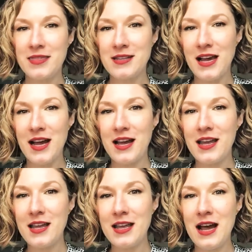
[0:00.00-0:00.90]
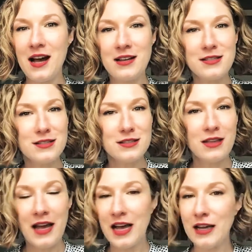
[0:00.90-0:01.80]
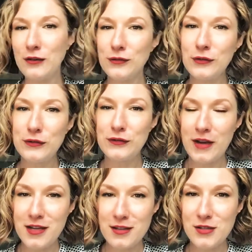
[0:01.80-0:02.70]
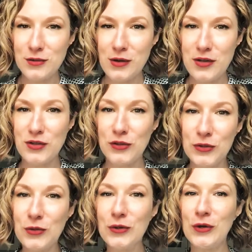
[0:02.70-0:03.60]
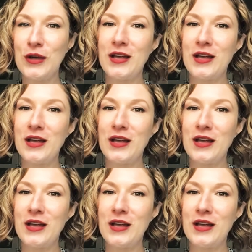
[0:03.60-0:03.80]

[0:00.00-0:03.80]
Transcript: that I asked a handful of friends who I knew